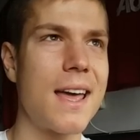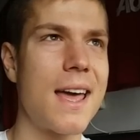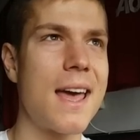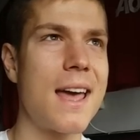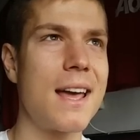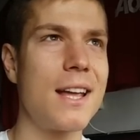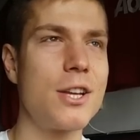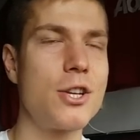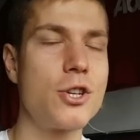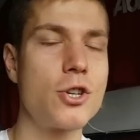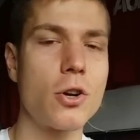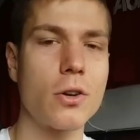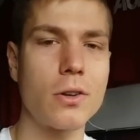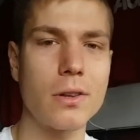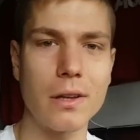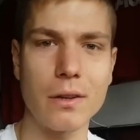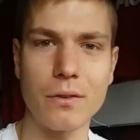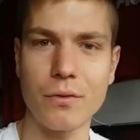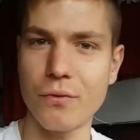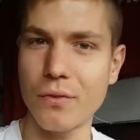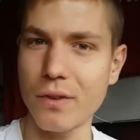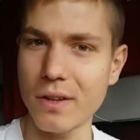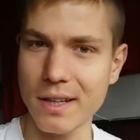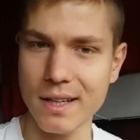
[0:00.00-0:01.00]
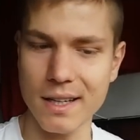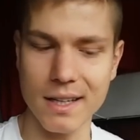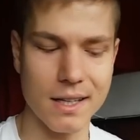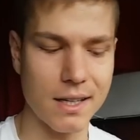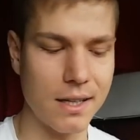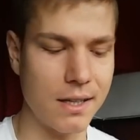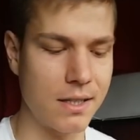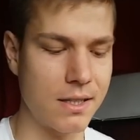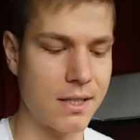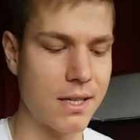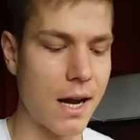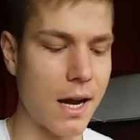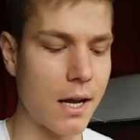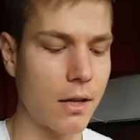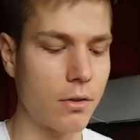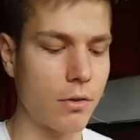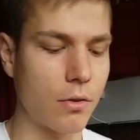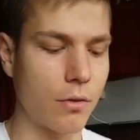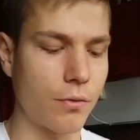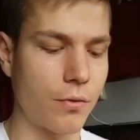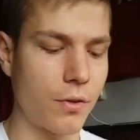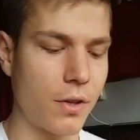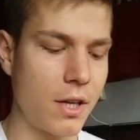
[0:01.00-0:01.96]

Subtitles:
a chocolate filling inside of